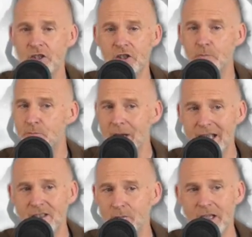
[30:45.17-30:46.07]
you
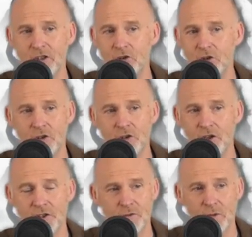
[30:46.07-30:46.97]
better make sure
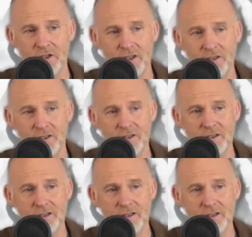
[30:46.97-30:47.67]
God is with you.